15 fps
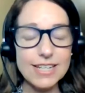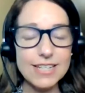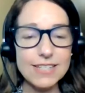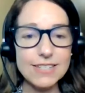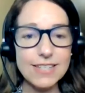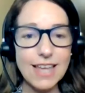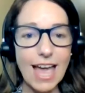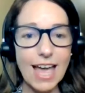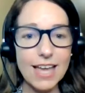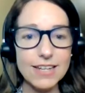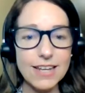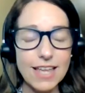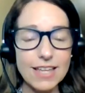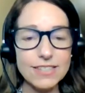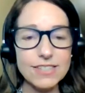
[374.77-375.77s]
It is
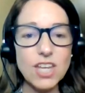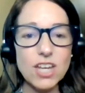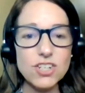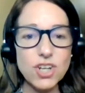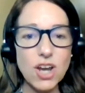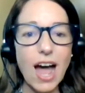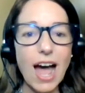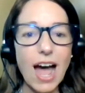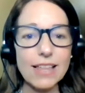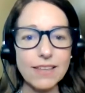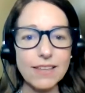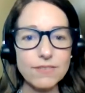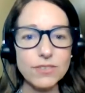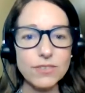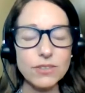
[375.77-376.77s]
at such a high
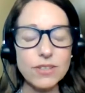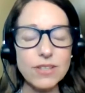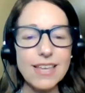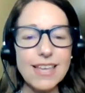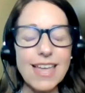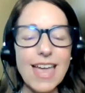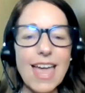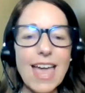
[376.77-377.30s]
level.